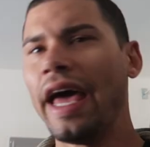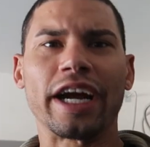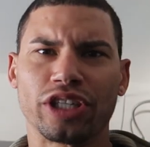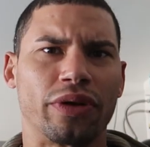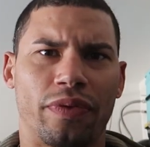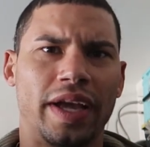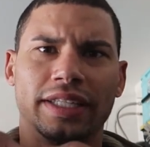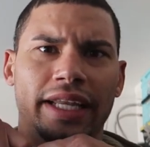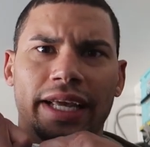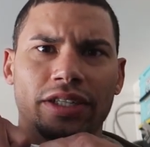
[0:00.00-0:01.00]
extra
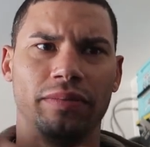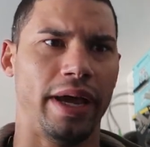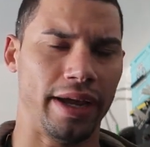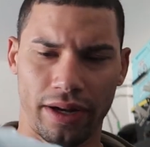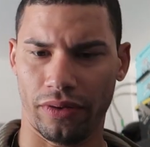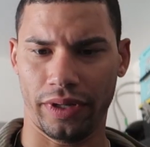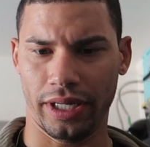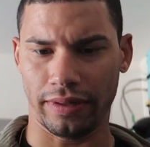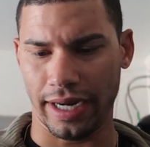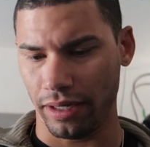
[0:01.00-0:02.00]
things in the engine bay you don't
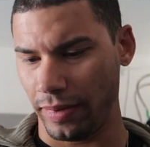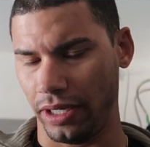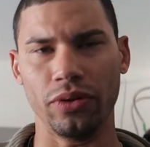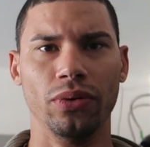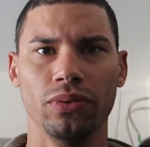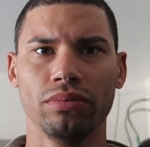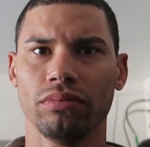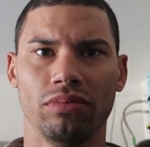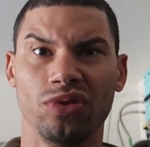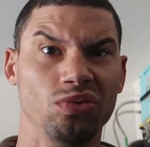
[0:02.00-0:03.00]
need, right? I mean, who
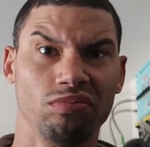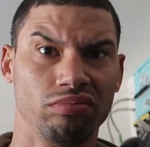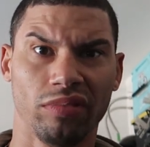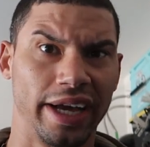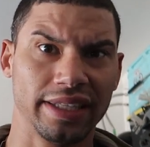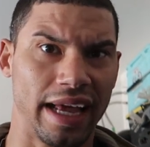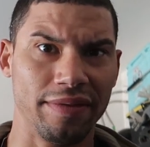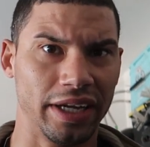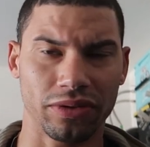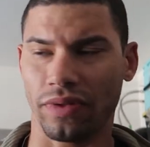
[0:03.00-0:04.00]
likes
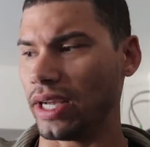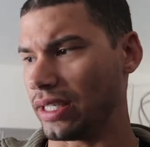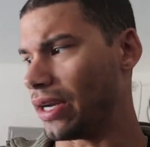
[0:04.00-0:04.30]
having extra things?